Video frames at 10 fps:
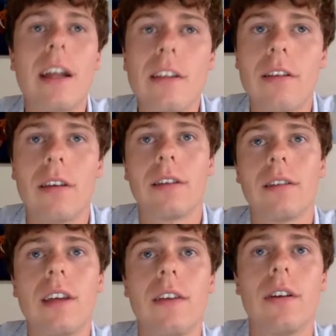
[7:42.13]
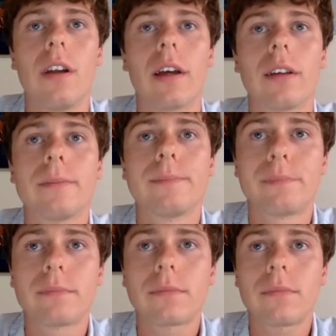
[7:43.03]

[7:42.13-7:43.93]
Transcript: peak density, if you like.